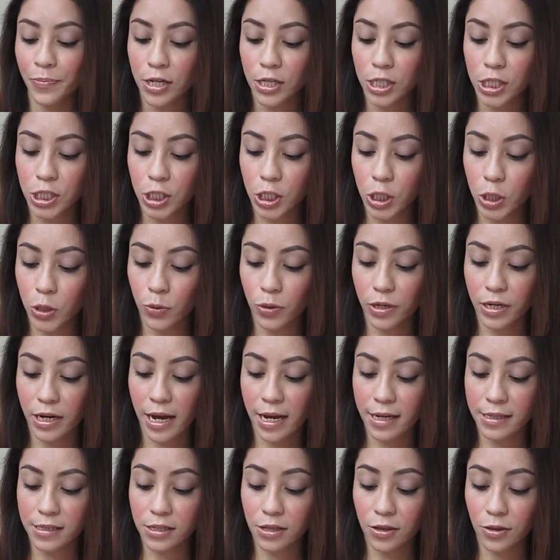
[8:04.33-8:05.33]
So it
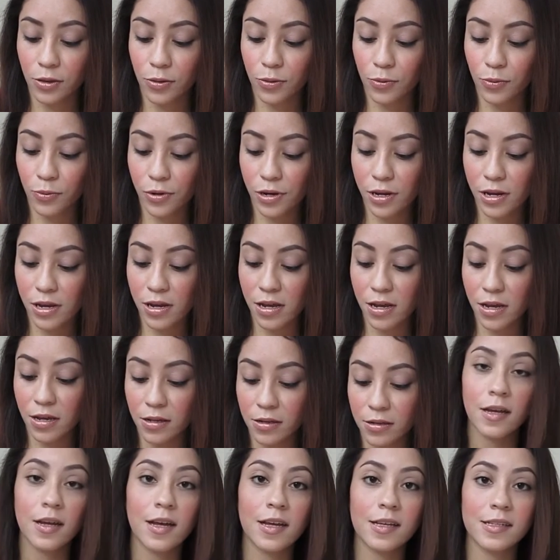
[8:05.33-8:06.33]
has three
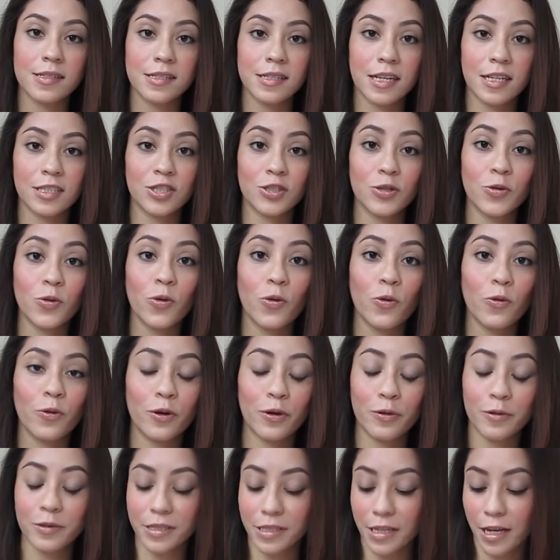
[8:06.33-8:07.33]
essential
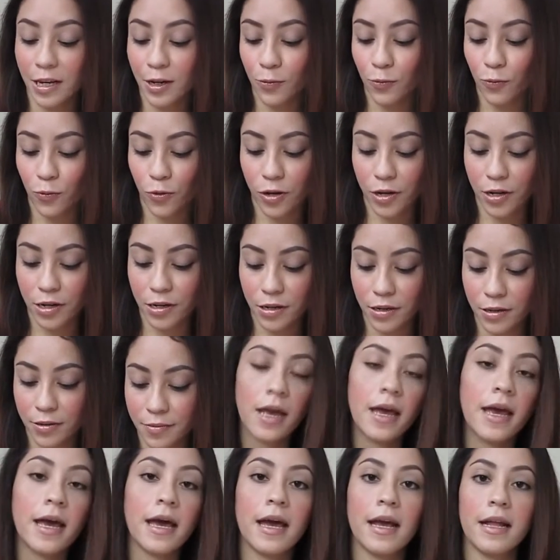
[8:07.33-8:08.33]
oils in one,
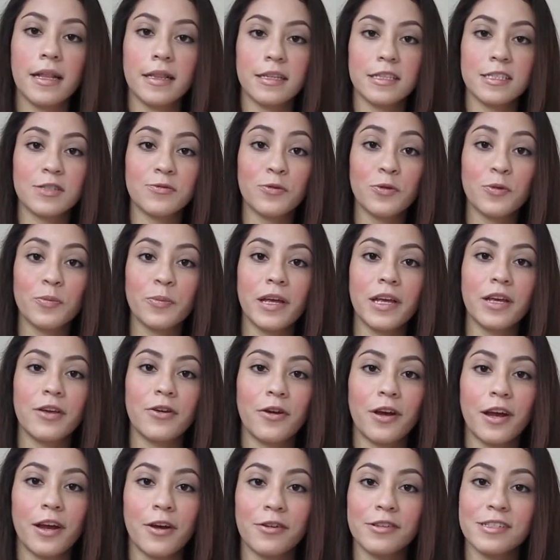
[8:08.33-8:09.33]
and this will make your
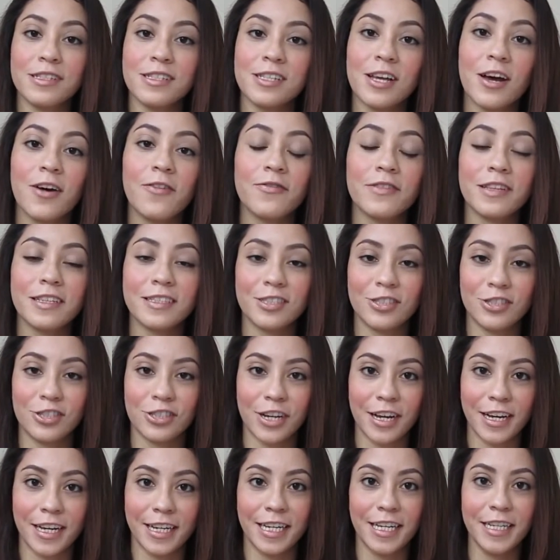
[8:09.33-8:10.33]
hair soft and
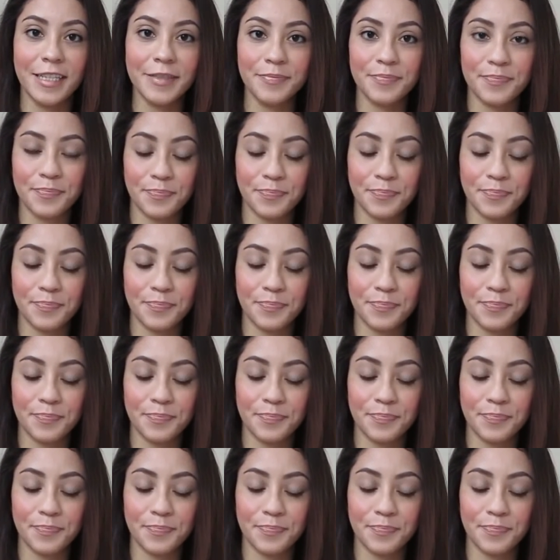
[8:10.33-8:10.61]
shiny.